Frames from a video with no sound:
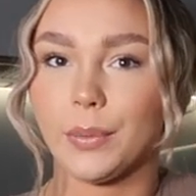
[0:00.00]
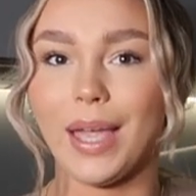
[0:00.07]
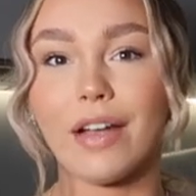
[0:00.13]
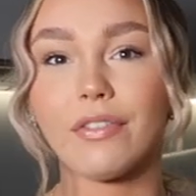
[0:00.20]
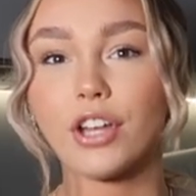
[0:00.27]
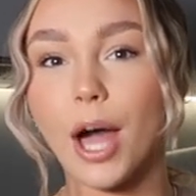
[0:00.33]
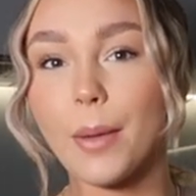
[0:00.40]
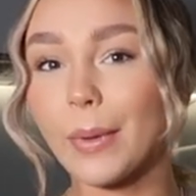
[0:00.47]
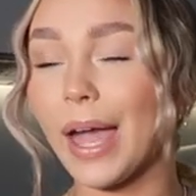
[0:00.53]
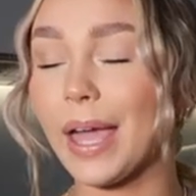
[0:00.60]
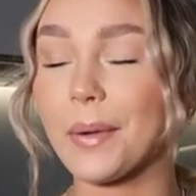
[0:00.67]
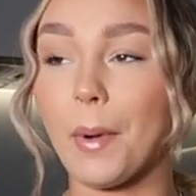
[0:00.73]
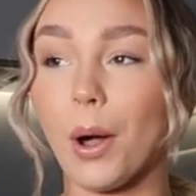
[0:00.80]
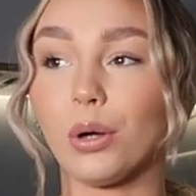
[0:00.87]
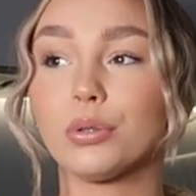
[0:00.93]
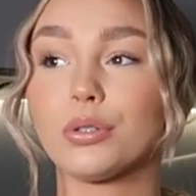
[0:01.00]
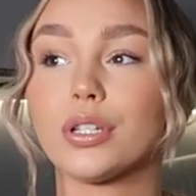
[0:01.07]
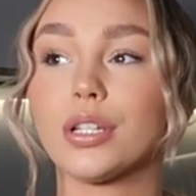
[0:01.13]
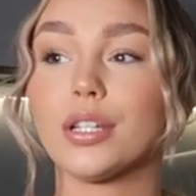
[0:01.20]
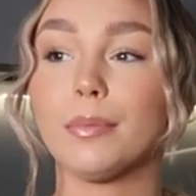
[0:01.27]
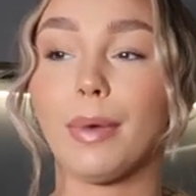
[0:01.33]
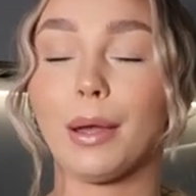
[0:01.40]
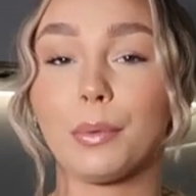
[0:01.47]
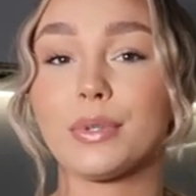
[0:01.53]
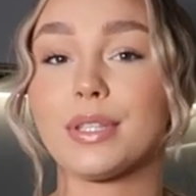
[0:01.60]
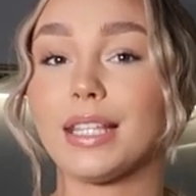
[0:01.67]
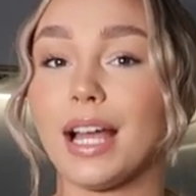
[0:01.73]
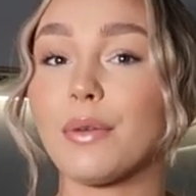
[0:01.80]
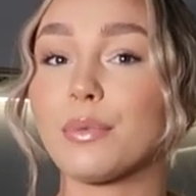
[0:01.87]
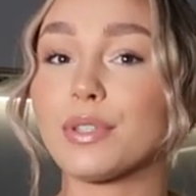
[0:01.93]
We have a cupcake mold, but I will
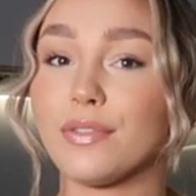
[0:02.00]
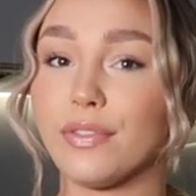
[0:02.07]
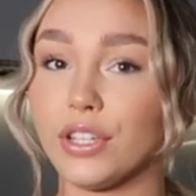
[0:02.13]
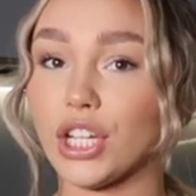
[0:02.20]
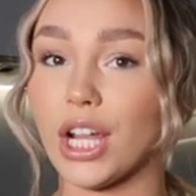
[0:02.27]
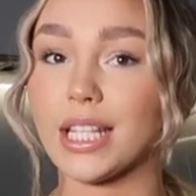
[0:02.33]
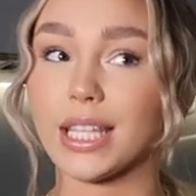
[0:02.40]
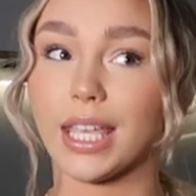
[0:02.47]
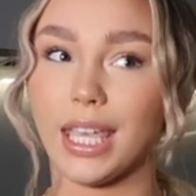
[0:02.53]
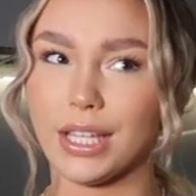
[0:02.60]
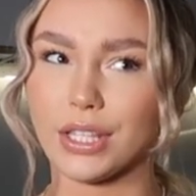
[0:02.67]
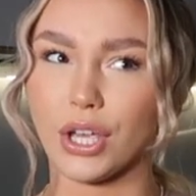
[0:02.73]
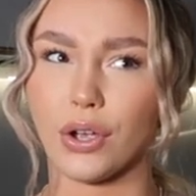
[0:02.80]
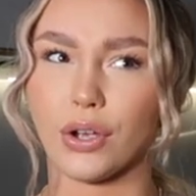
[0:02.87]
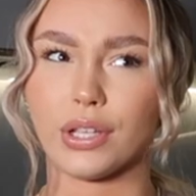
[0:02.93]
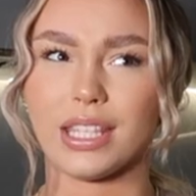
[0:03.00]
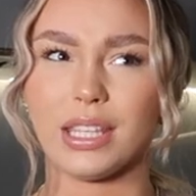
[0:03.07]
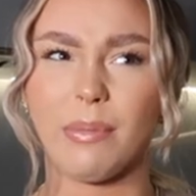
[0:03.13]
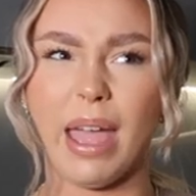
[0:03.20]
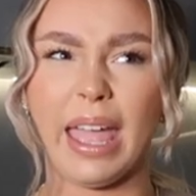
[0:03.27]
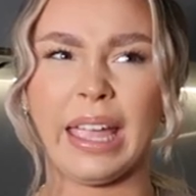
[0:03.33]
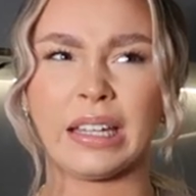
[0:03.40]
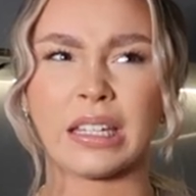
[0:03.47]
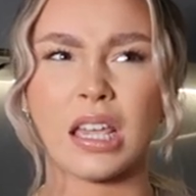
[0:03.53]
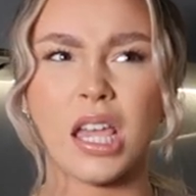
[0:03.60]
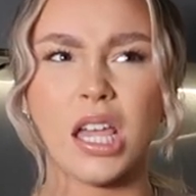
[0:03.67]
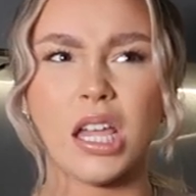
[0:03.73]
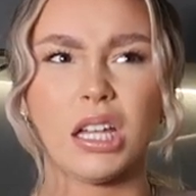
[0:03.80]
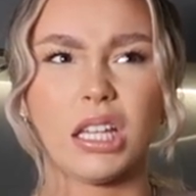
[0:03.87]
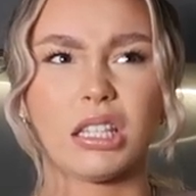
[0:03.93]
say that was for Jed's keto because he made
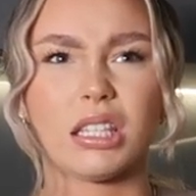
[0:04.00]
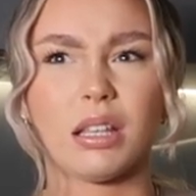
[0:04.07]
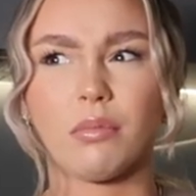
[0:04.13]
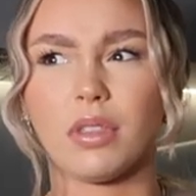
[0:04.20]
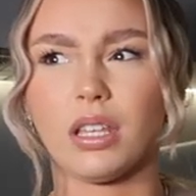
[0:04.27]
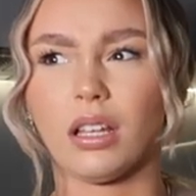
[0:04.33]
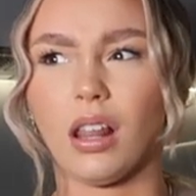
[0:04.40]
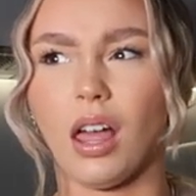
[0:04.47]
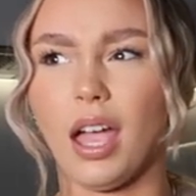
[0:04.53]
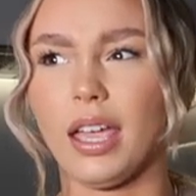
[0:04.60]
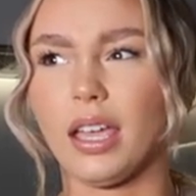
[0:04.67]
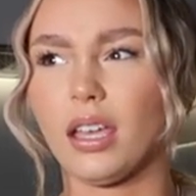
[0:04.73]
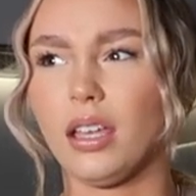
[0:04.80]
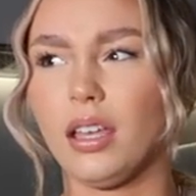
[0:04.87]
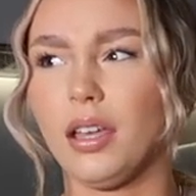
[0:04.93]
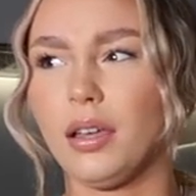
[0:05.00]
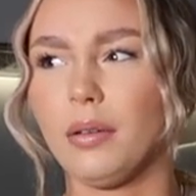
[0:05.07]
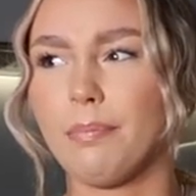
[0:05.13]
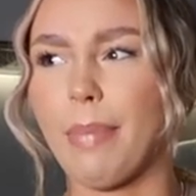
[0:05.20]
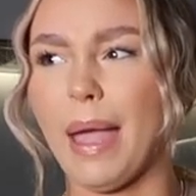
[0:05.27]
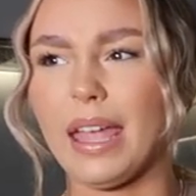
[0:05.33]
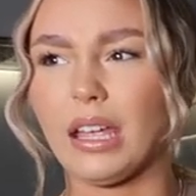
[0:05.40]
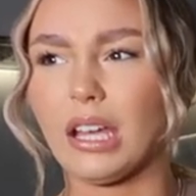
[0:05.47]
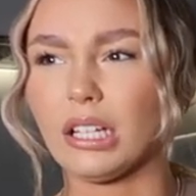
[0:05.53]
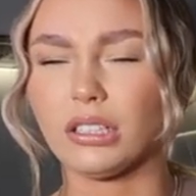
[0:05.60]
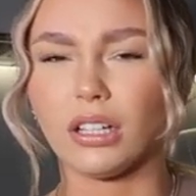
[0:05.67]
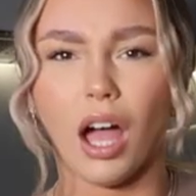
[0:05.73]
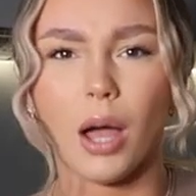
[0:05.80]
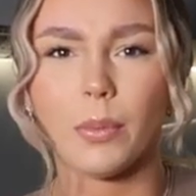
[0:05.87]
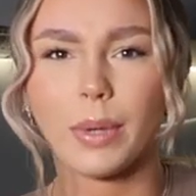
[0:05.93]
something like
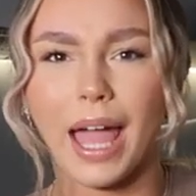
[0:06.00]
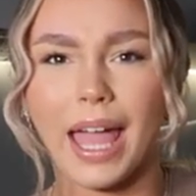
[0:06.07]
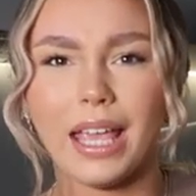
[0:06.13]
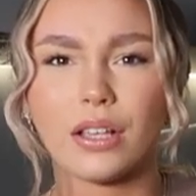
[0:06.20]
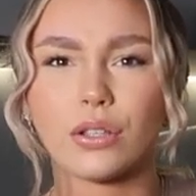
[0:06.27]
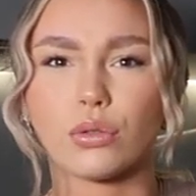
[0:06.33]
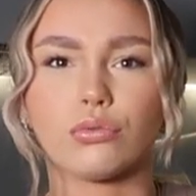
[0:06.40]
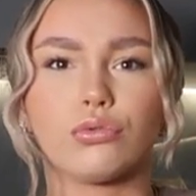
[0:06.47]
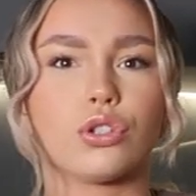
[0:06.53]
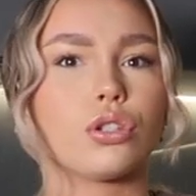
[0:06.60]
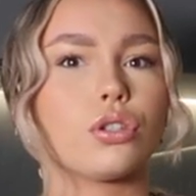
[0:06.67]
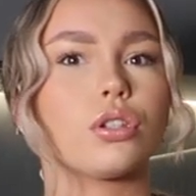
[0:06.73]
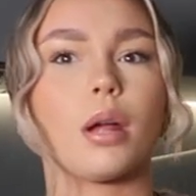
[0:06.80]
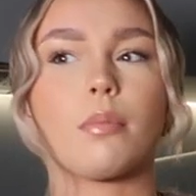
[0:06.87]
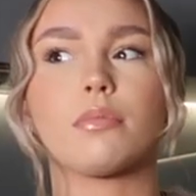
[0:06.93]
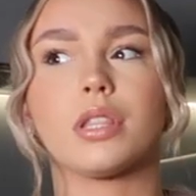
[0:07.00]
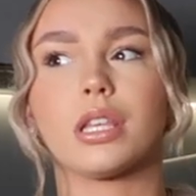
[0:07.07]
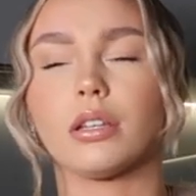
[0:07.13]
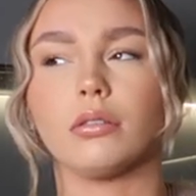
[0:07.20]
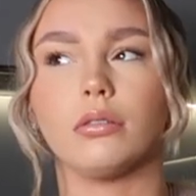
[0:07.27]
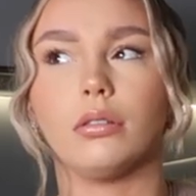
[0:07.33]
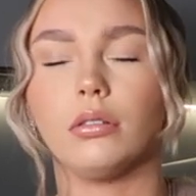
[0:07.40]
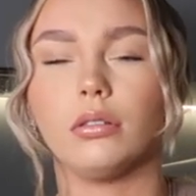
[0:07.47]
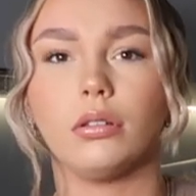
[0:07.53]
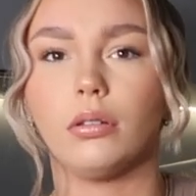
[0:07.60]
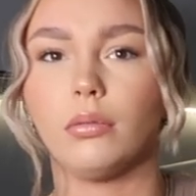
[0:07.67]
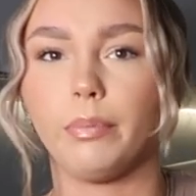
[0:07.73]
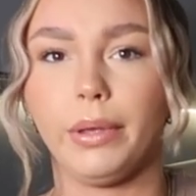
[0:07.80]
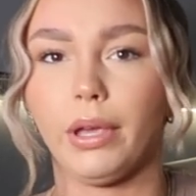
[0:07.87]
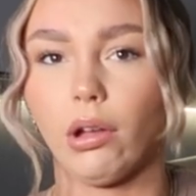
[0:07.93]
bacon cupcakes or something
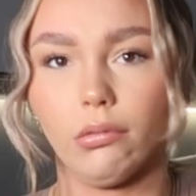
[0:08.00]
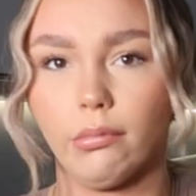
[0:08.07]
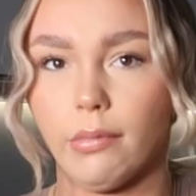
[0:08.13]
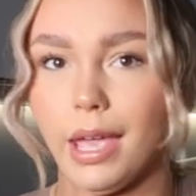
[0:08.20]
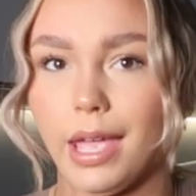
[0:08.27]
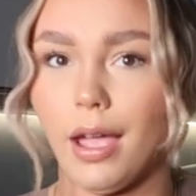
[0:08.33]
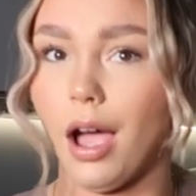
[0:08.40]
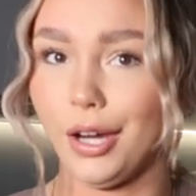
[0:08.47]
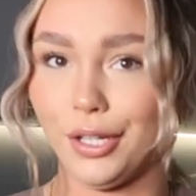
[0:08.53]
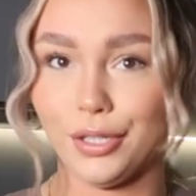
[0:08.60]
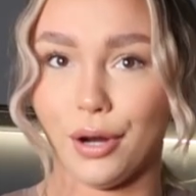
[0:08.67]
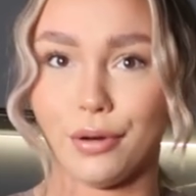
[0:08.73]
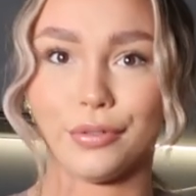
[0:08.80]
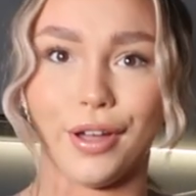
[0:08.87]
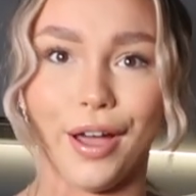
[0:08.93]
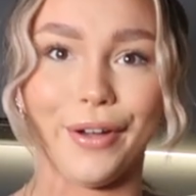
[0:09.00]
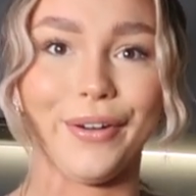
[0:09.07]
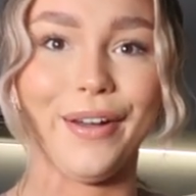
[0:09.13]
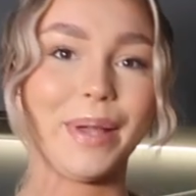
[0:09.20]
beyond me, I don't know.